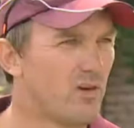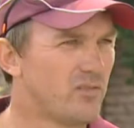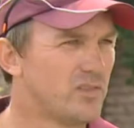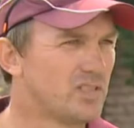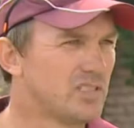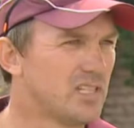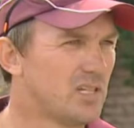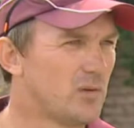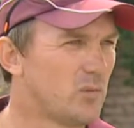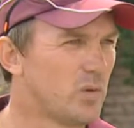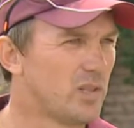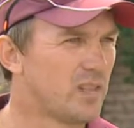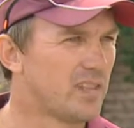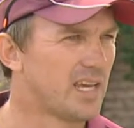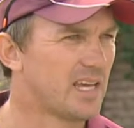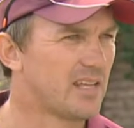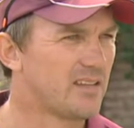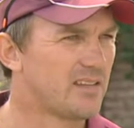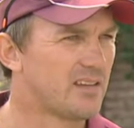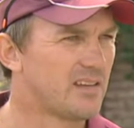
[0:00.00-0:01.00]
Obviously,
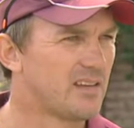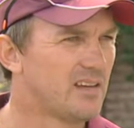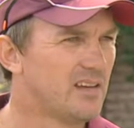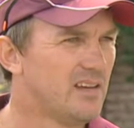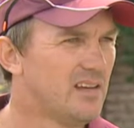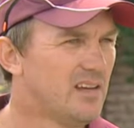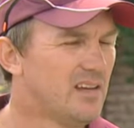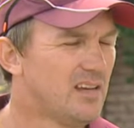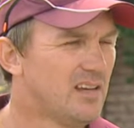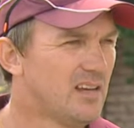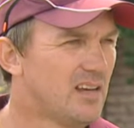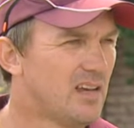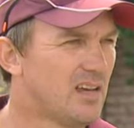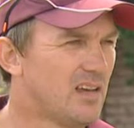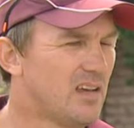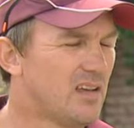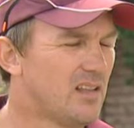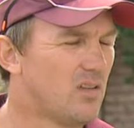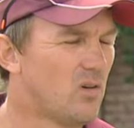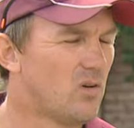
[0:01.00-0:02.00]
without the,
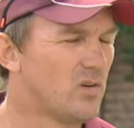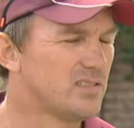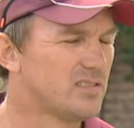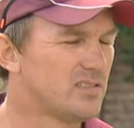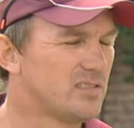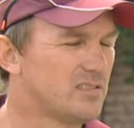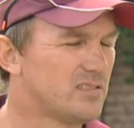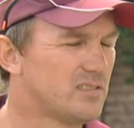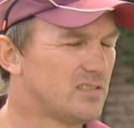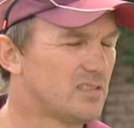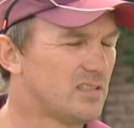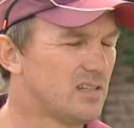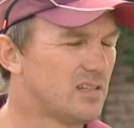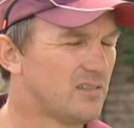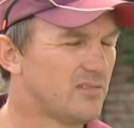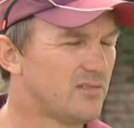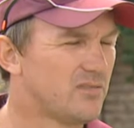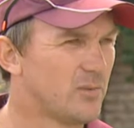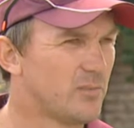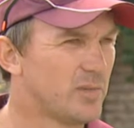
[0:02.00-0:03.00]
uh, a licence
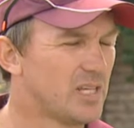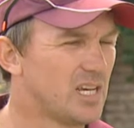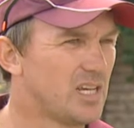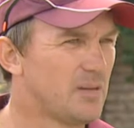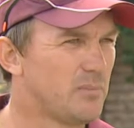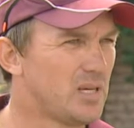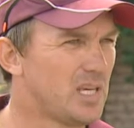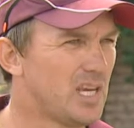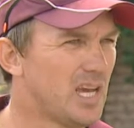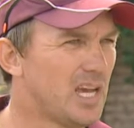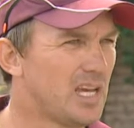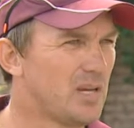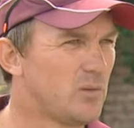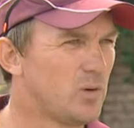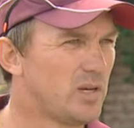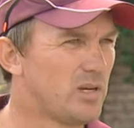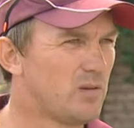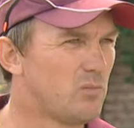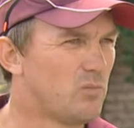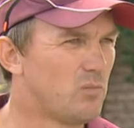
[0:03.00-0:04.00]
uh, from the E P A,
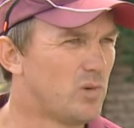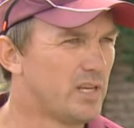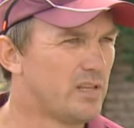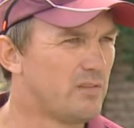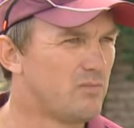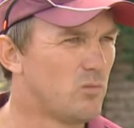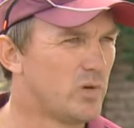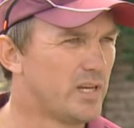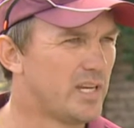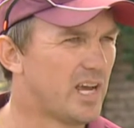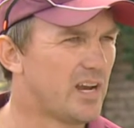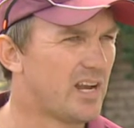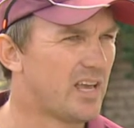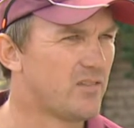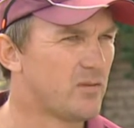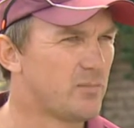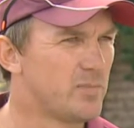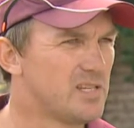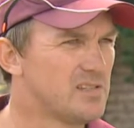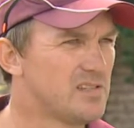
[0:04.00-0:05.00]
we, we, we don't
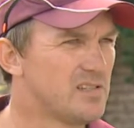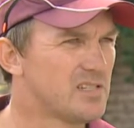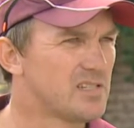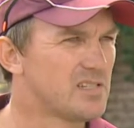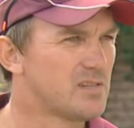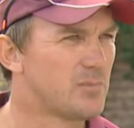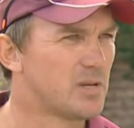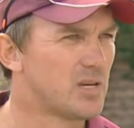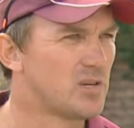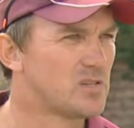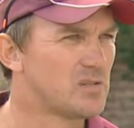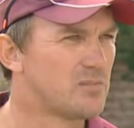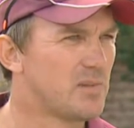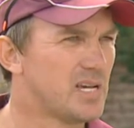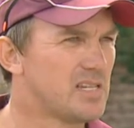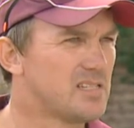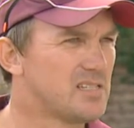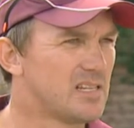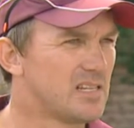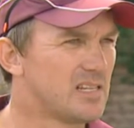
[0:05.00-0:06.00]
have a business, because
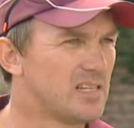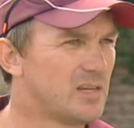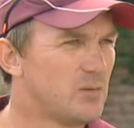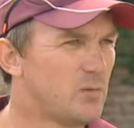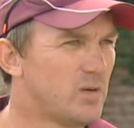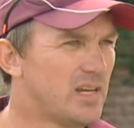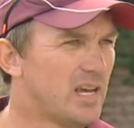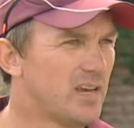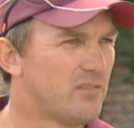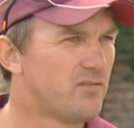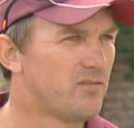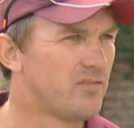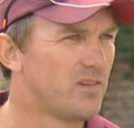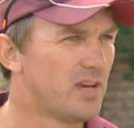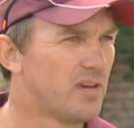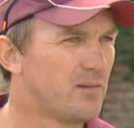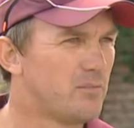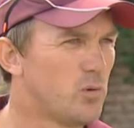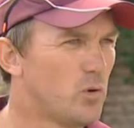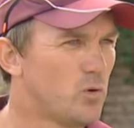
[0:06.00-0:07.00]
basically we'd have
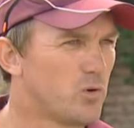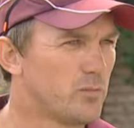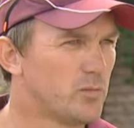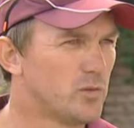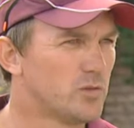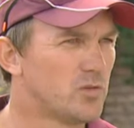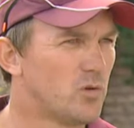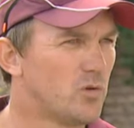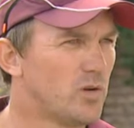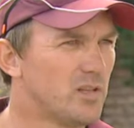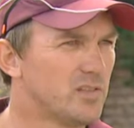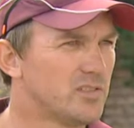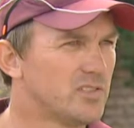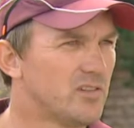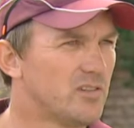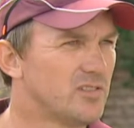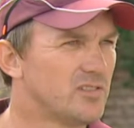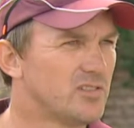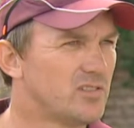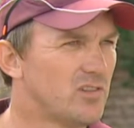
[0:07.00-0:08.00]
uh, portable
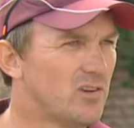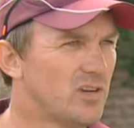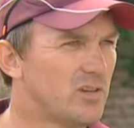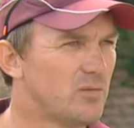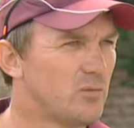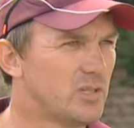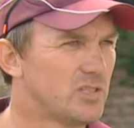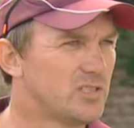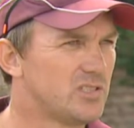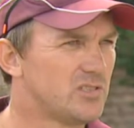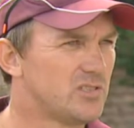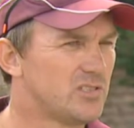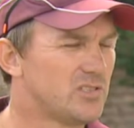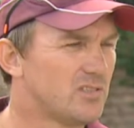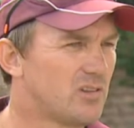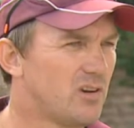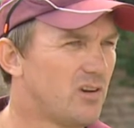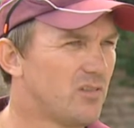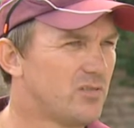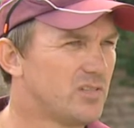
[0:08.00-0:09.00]
toilets on site,
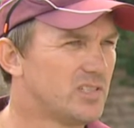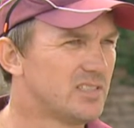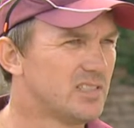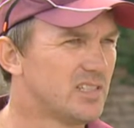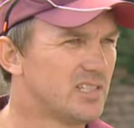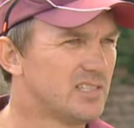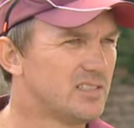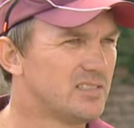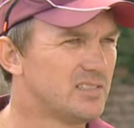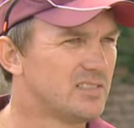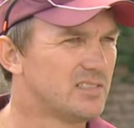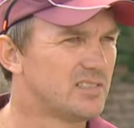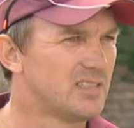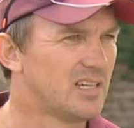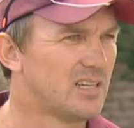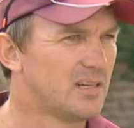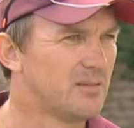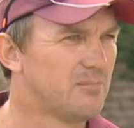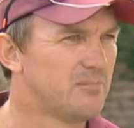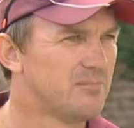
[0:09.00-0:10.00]
which obviously is,
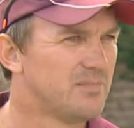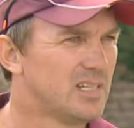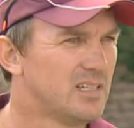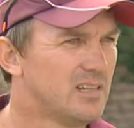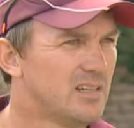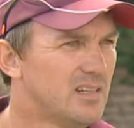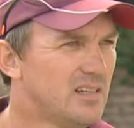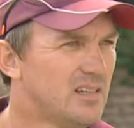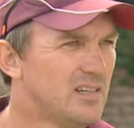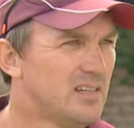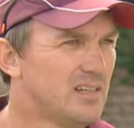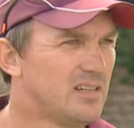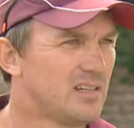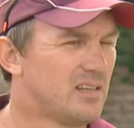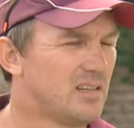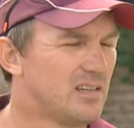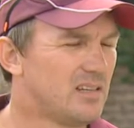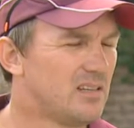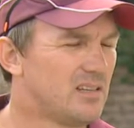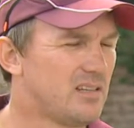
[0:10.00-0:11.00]
um,
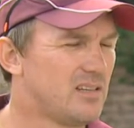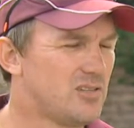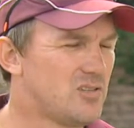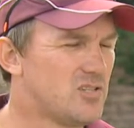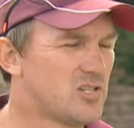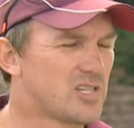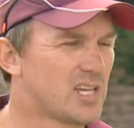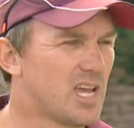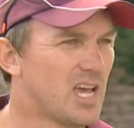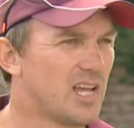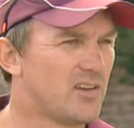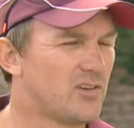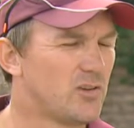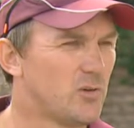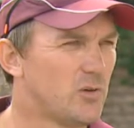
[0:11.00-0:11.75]
y you just can't